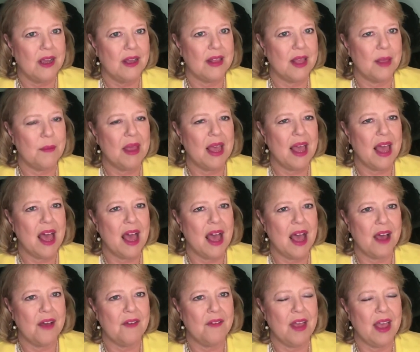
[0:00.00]
They may
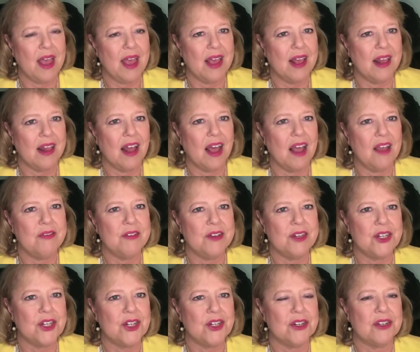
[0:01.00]
have a life
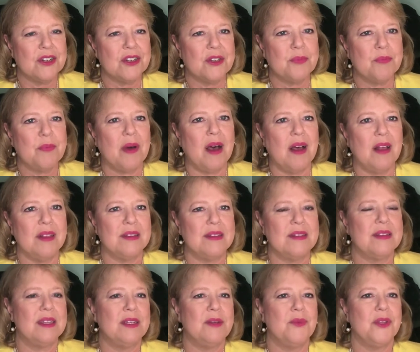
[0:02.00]
insurance
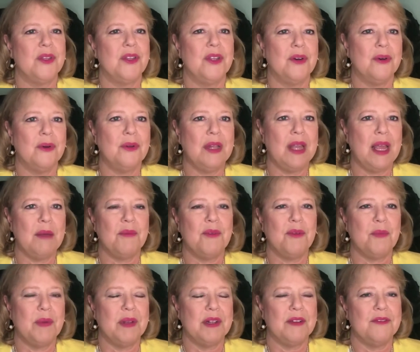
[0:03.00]
policy with no
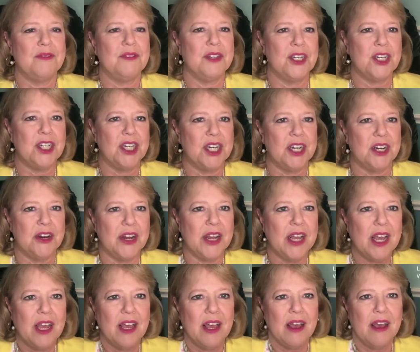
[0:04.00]
named beneficiary.